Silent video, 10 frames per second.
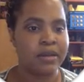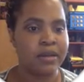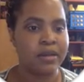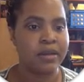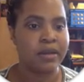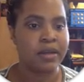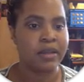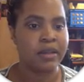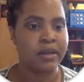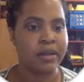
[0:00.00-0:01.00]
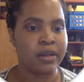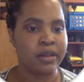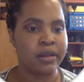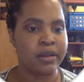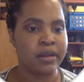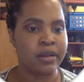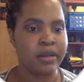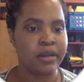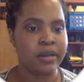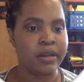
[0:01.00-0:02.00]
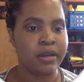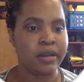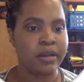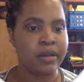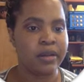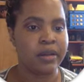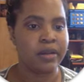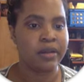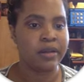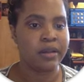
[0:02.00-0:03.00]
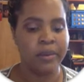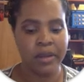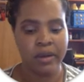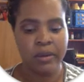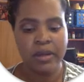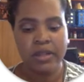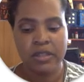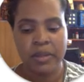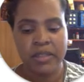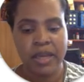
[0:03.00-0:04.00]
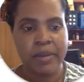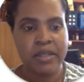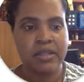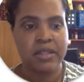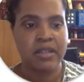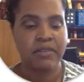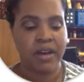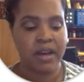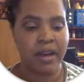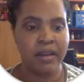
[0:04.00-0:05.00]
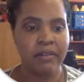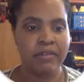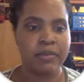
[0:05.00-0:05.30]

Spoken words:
All right, 30, 30, 30. There we go. So I'm going to type in 65.